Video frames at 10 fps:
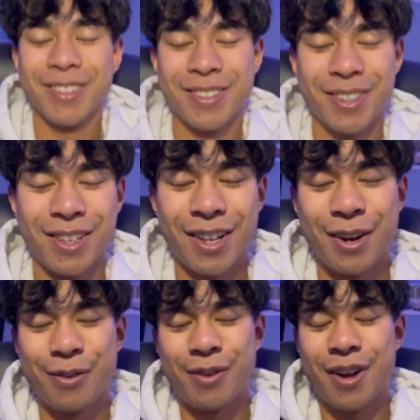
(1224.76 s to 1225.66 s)
To
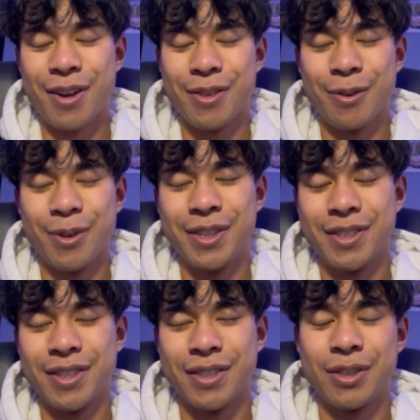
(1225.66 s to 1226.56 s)
clarify on the
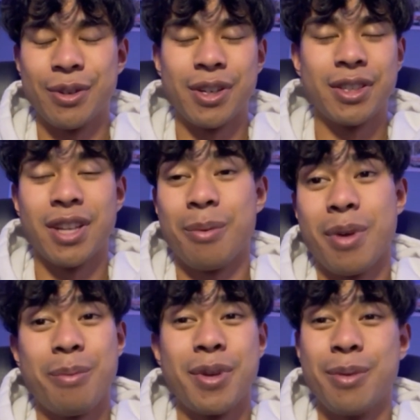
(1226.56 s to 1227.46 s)
Rize string, because I
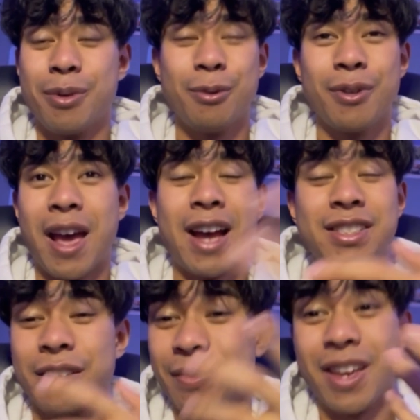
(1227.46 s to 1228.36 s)
bet people would
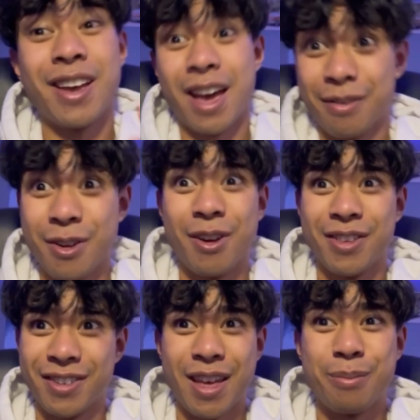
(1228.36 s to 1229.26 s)
ask if they have gone
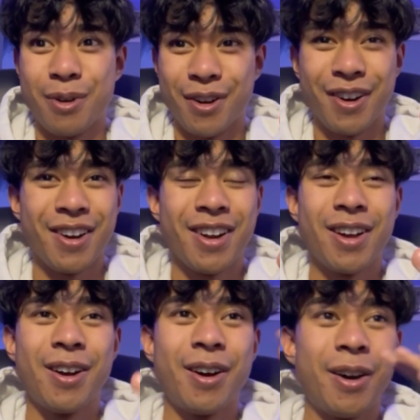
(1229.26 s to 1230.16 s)
to that part.
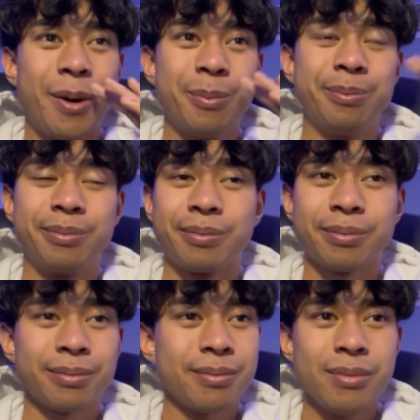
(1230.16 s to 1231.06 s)

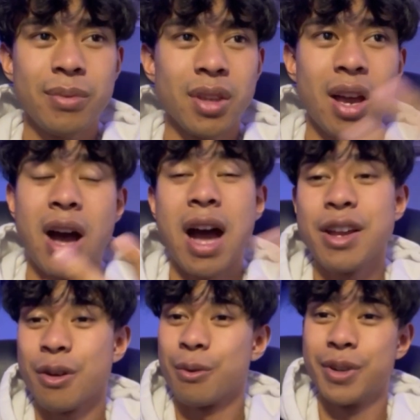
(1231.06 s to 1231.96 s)
I
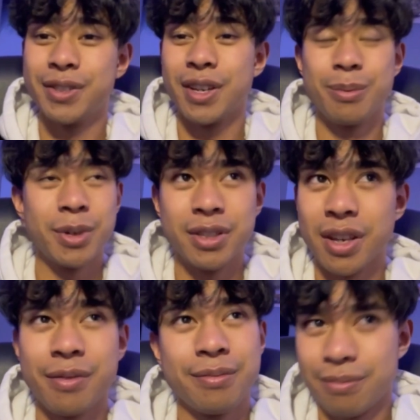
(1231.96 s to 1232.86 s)
know Rize because
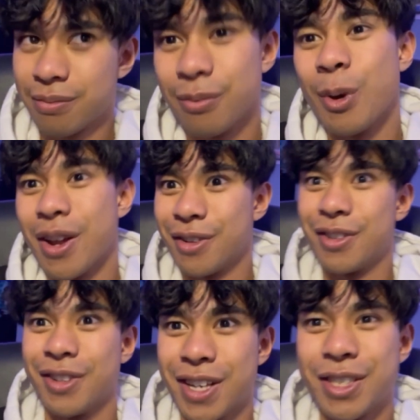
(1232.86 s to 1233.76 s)
I've read
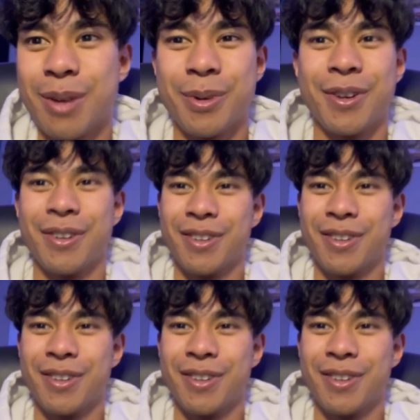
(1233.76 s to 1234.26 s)
until that chapter.